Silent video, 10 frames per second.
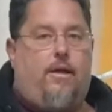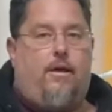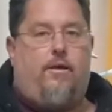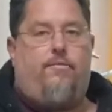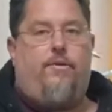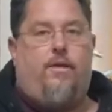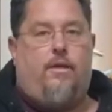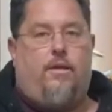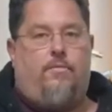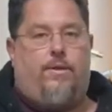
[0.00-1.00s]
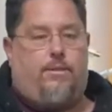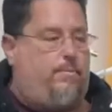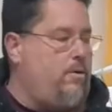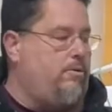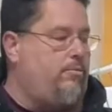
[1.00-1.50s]
let off, this
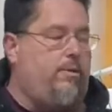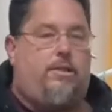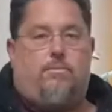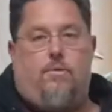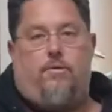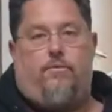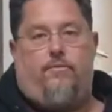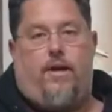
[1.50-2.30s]
bow is really smoking